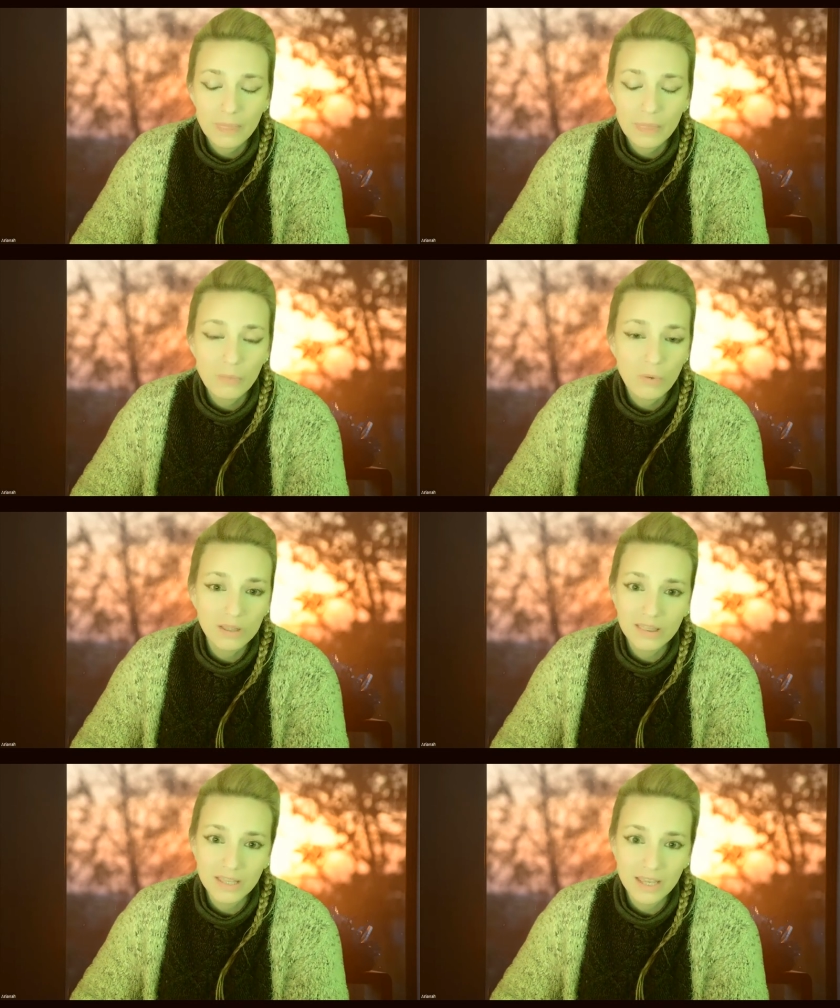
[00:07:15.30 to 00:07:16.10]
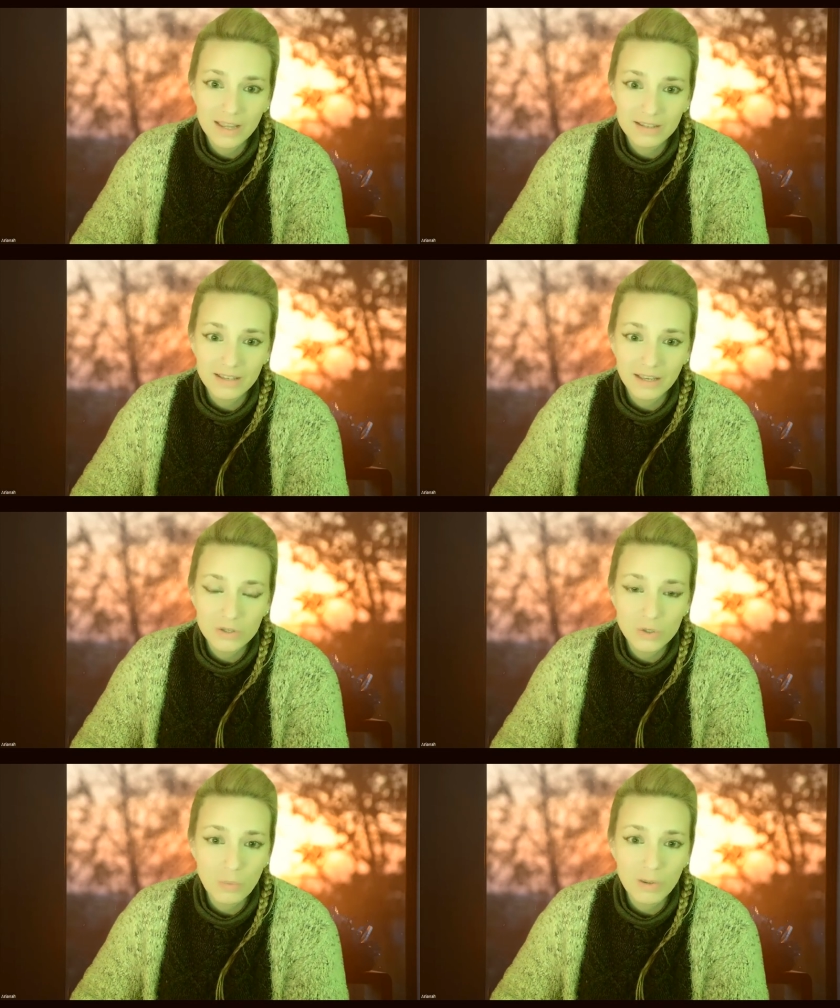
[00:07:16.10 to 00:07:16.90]
the one thing
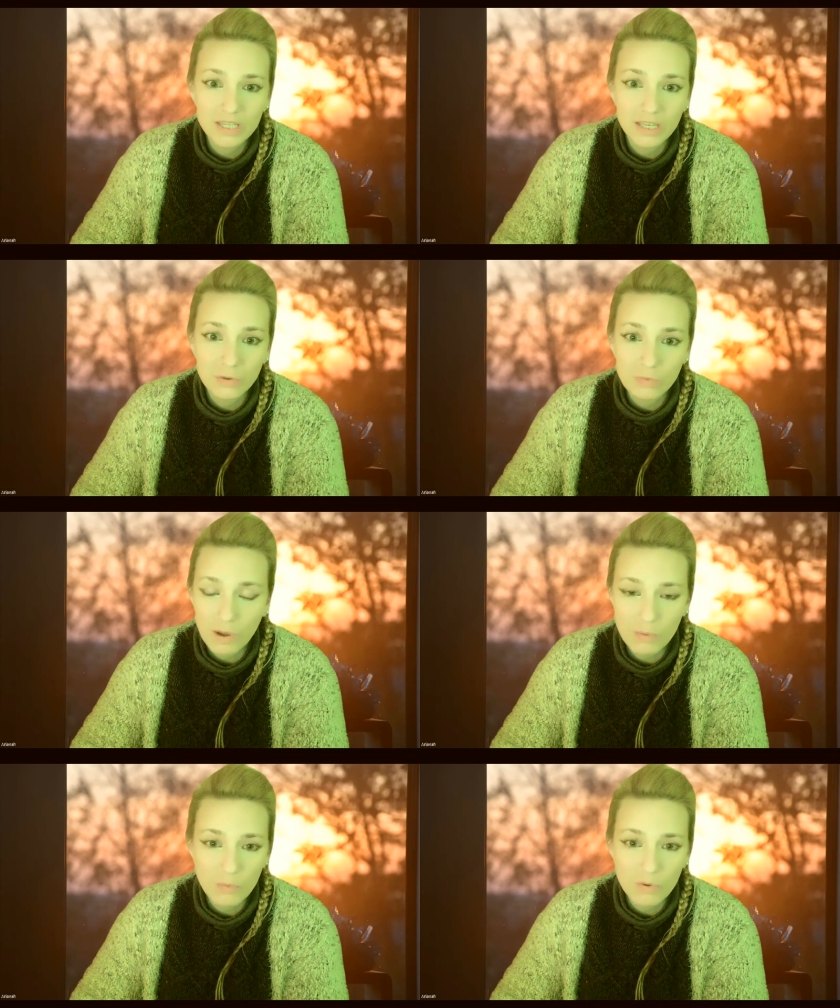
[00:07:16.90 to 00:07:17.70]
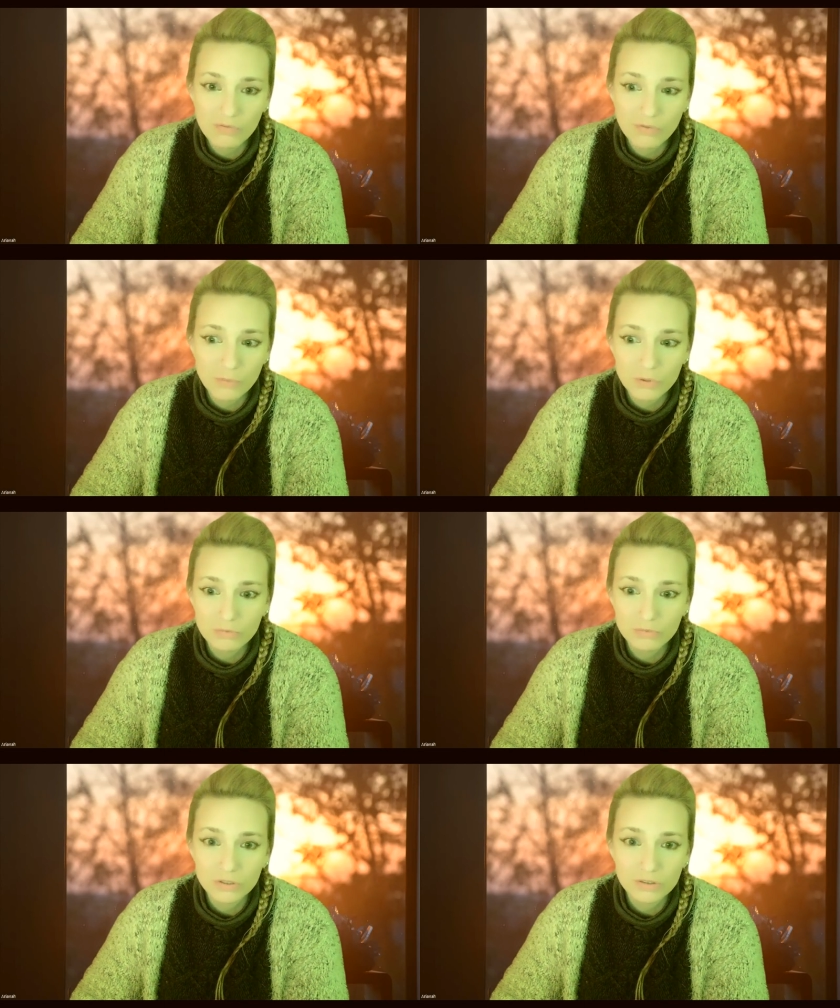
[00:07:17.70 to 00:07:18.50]
that nobody can rub away from
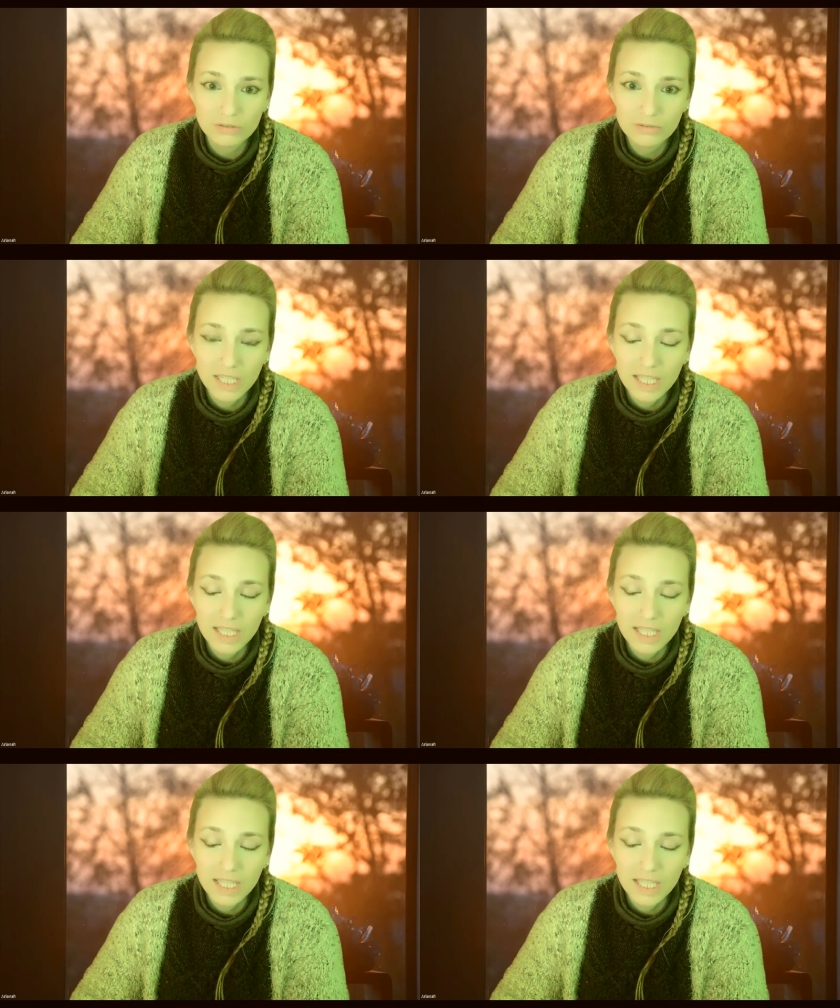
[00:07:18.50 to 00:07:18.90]
you you know